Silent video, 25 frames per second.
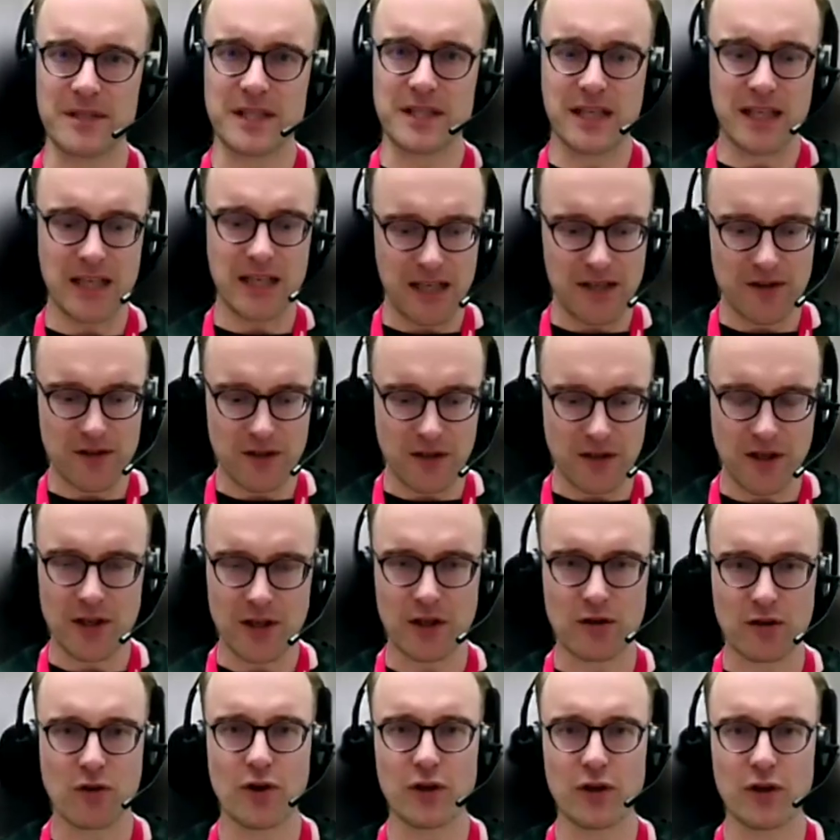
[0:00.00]
particularly in the
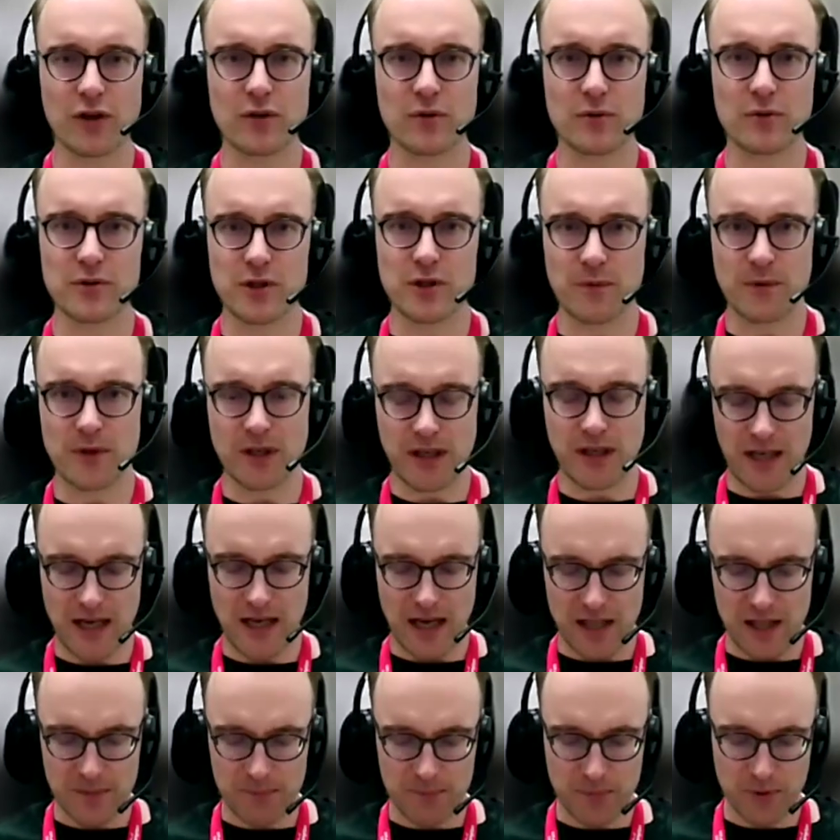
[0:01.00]
kind of chronicles you were
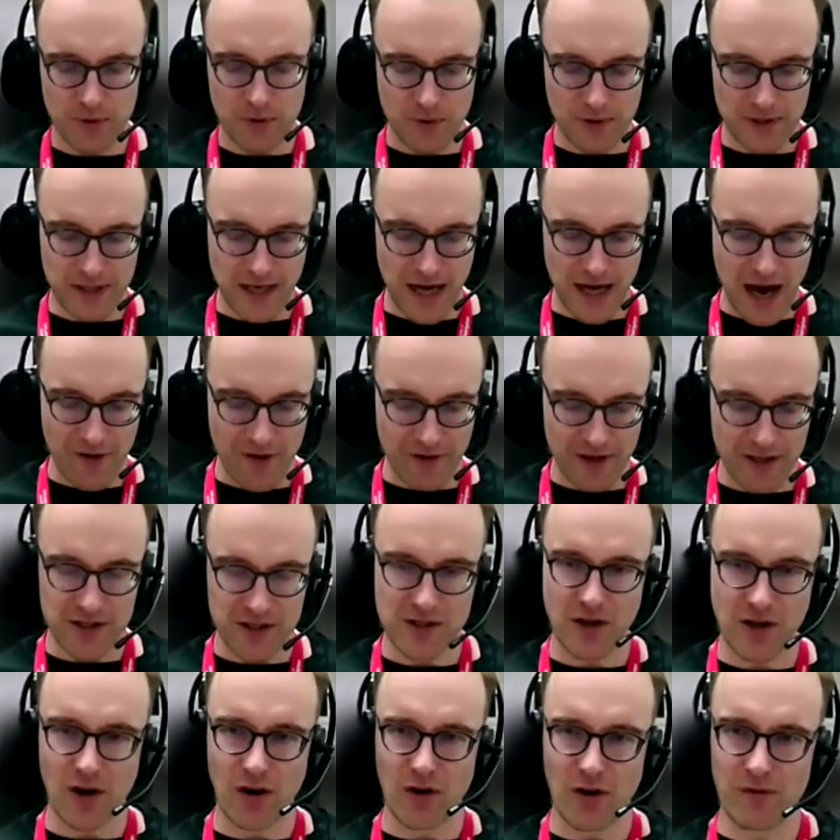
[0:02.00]
looking at, the broad
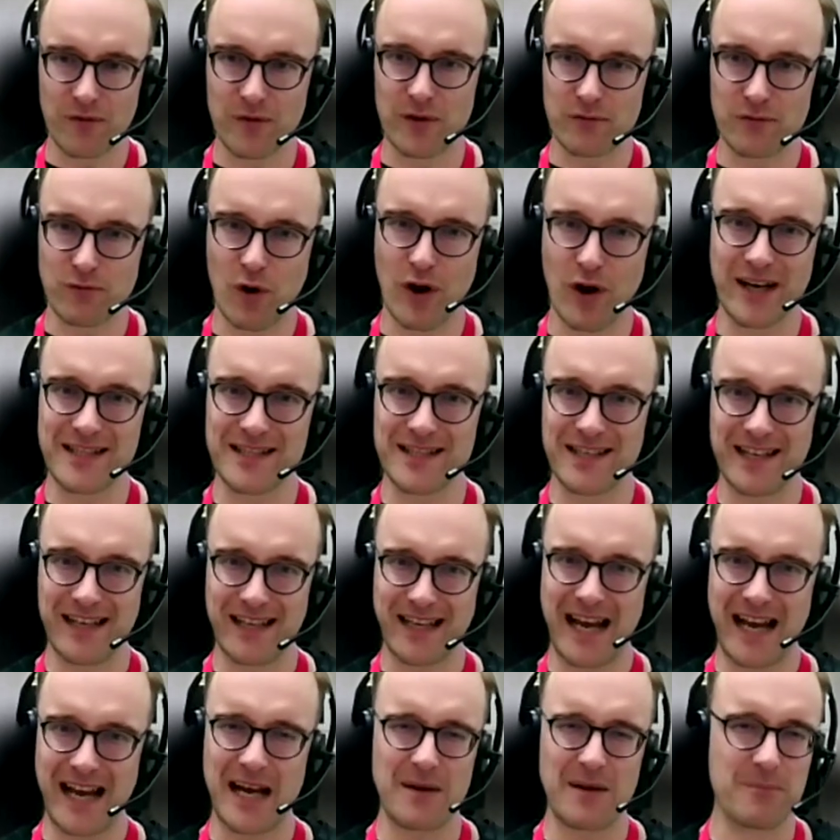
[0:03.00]
character of the writing.